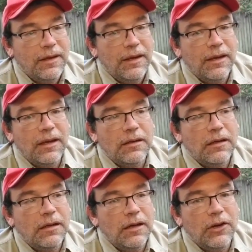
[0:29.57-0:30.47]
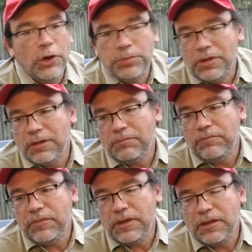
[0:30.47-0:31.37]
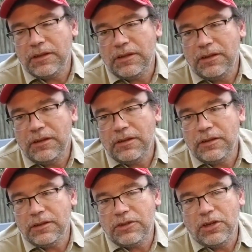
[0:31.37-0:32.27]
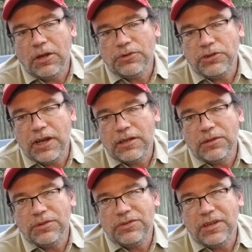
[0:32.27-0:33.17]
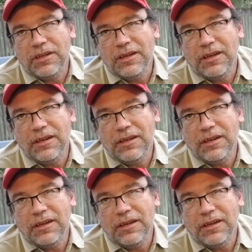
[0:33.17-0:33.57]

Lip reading: and I hope to get to y'all's channels and